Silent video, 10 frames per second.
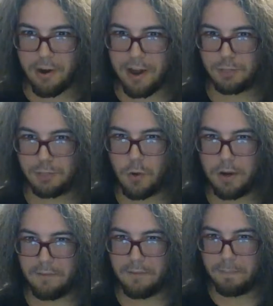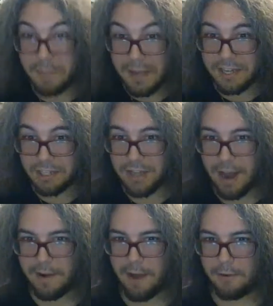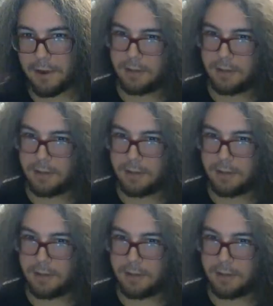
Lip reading: I just want to give a big shout out